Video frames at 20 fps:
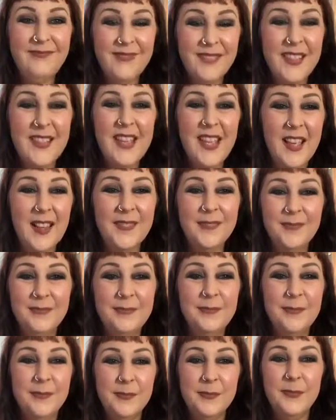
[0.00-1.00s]
yeah,
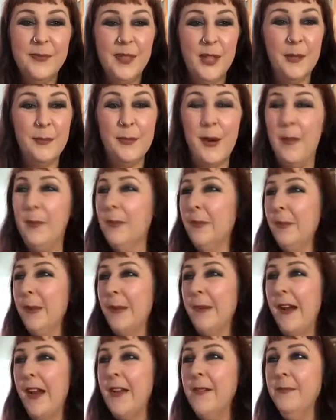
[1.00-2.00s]
you're
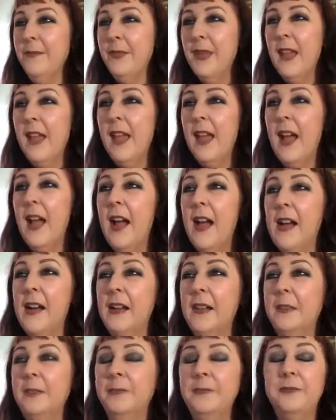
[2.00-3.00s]
probably right.
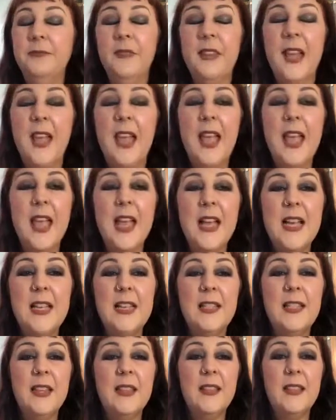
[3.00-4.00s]
And
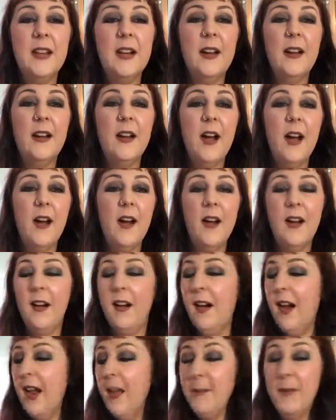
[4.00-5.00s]

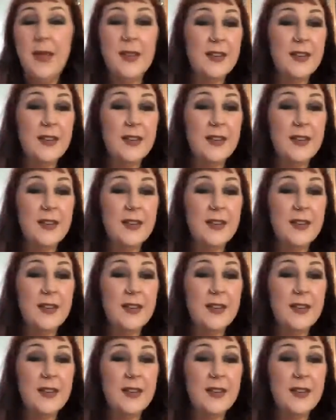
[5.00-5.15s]
I made